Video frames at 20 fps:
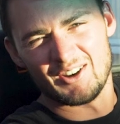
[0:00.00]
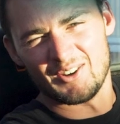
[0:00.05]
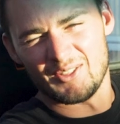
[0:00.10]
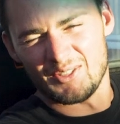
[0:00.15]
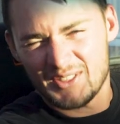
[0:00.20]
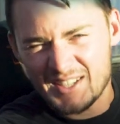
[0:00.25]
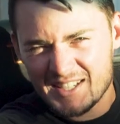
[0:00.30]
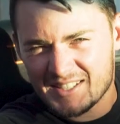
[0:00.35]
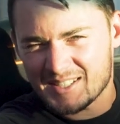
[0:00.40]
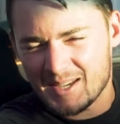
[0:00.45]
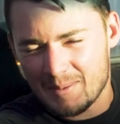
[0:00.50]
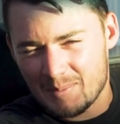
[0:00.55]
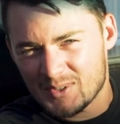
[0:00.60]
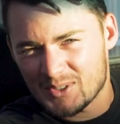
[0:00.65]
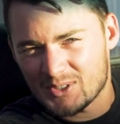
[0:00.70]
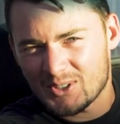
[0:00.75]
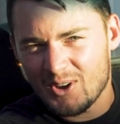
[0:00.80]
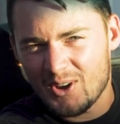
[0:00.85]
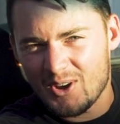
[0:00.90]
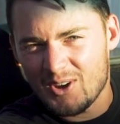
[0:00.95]
On this
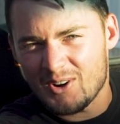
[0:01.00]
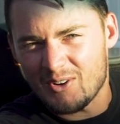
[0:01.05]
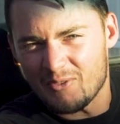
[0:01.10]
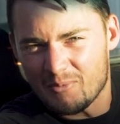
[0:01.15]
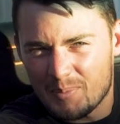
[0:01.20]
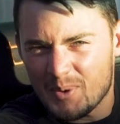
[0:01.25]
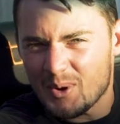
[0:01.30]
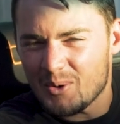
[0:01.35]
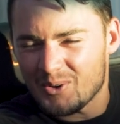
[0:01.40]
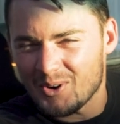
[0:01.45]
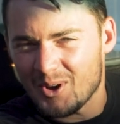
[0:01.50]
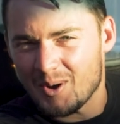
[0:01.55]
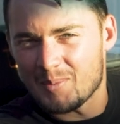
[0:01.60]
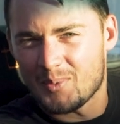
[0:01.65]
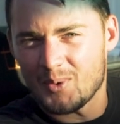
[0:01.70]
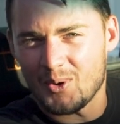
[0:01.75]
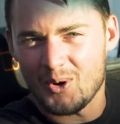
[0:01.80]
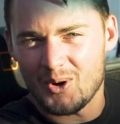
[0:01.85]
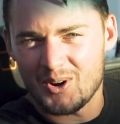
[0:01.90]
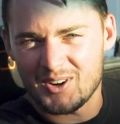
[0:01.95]
episode of Built Not
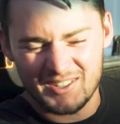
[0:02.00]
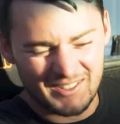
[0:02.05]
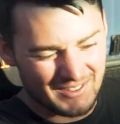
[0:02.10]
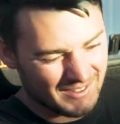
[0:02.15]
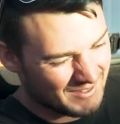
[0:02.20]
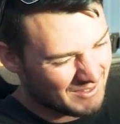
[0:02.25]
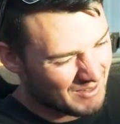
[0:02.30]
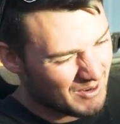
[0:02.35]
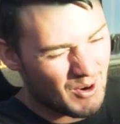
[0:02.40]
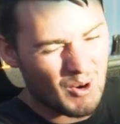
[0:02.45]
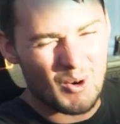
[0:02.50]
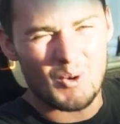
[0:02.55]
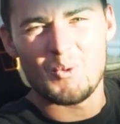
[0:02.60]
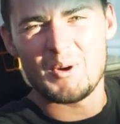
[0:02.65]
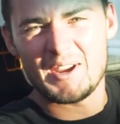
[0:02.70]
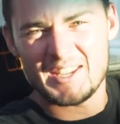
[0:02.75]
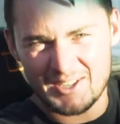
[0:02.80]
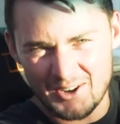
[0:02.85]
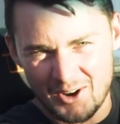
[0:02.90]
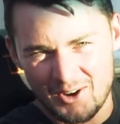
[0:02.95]
Bought,
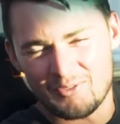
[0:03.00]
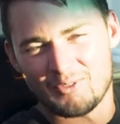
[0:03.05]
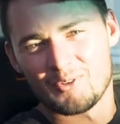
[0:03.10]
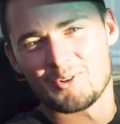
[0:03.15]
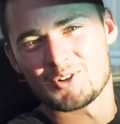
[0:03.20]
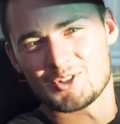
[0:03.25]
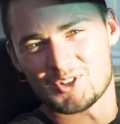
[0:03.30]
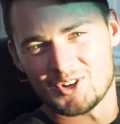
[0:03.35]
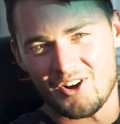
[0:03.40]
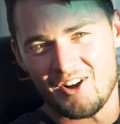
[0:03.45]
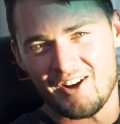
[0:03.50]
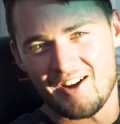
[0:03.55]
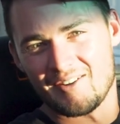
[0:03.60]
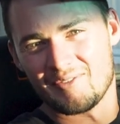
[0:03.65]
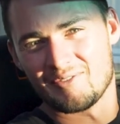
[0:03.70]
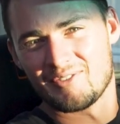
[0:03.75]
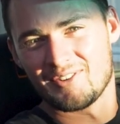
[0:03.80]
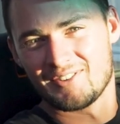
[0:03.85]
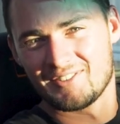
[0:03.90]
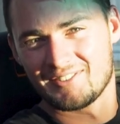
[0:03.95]
we go for a drive.